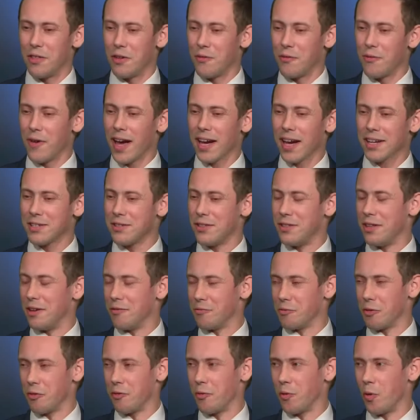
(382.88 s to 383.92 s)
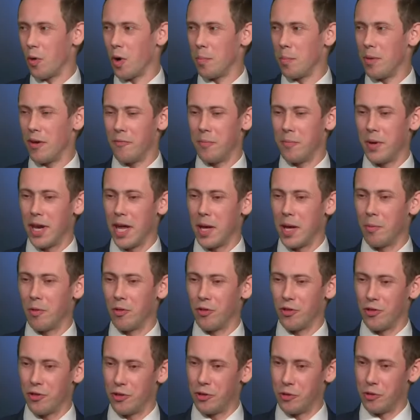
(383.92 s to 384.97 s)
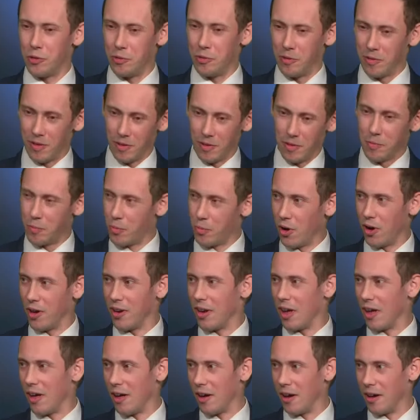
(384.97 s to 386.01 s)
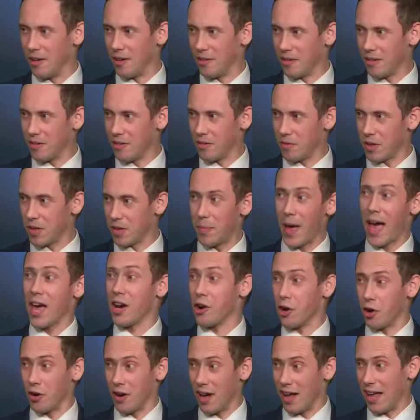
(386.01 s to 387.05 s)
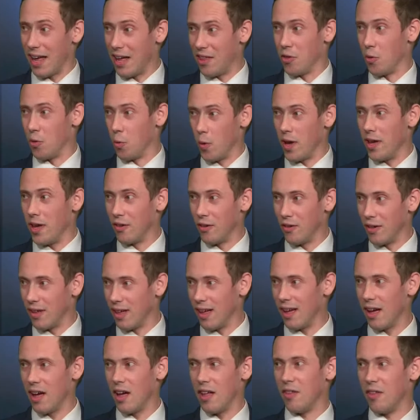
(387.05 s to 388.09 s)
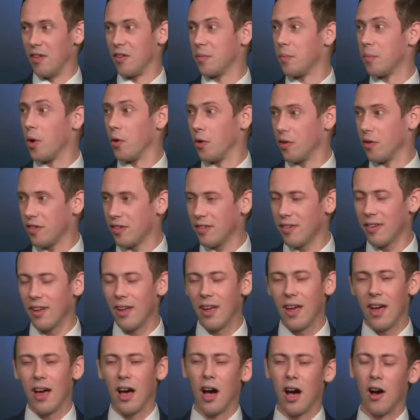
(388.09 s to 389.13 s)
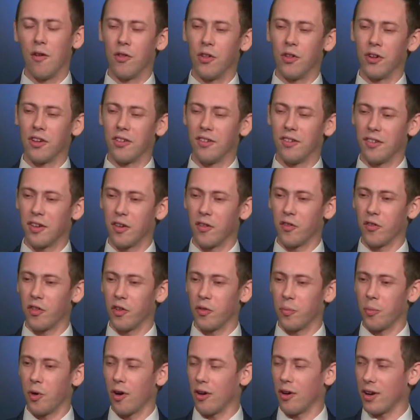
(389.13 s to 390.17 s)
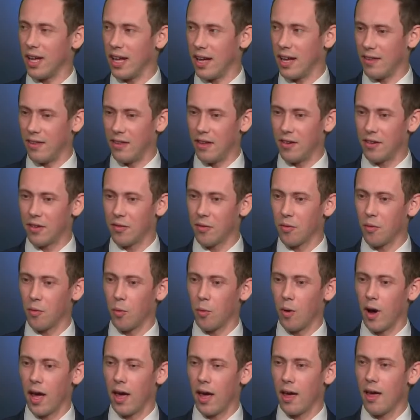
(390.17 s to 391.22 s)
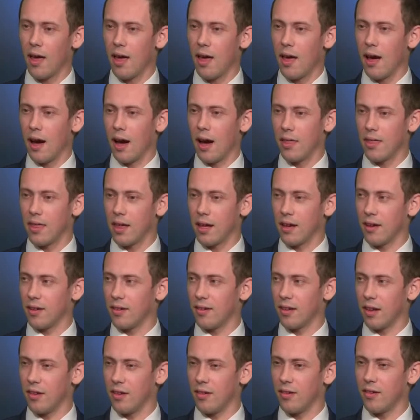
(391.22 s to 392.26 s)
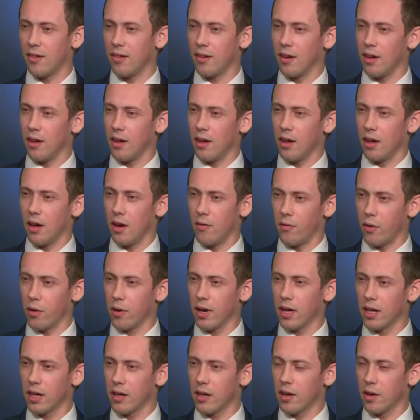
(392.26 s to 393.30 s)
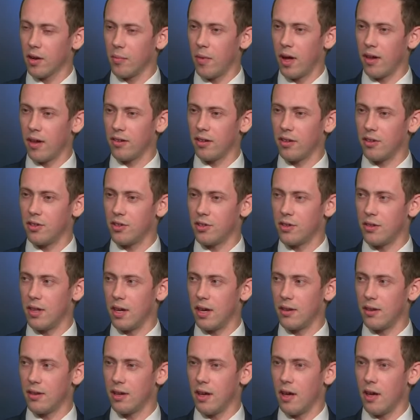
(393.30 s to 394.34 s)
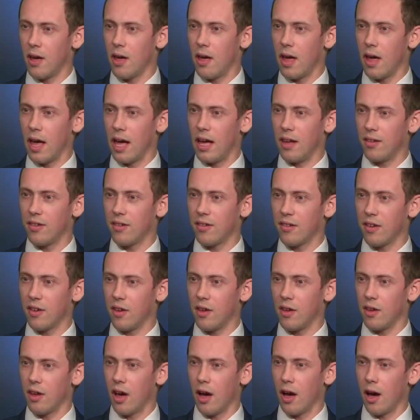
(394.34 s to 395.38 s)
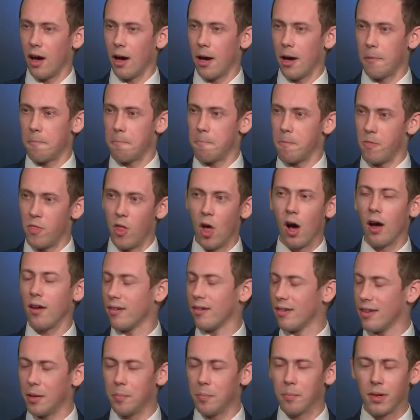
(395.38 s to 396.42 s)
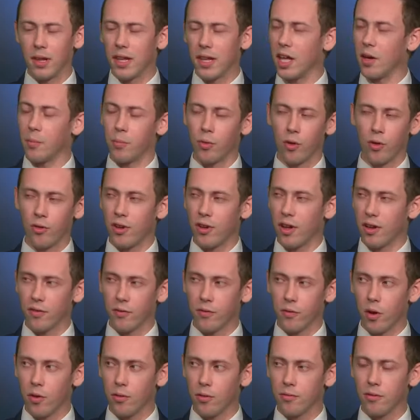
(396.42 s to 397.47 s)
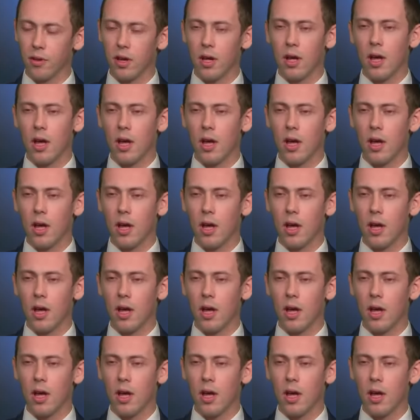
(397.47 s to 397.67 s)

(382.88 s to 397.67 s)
fact that Reform have been able to put a spanner in the wheel and the spokes of the Conservative Party in this way, I think sends a very clear message that it's not simply a protest vote,